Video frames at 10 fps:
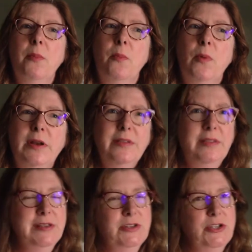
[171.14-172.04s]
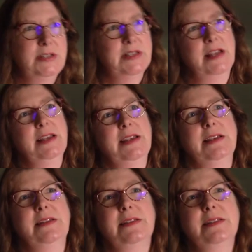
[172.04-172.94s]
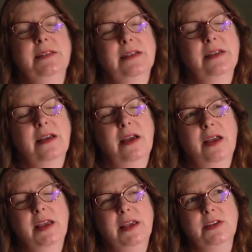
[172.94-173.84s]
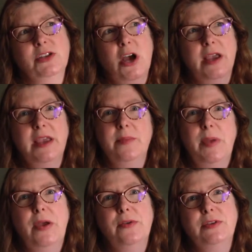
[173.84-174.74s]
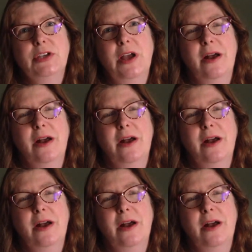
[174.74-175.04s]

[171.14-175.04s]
One of the things she said is, in talking about,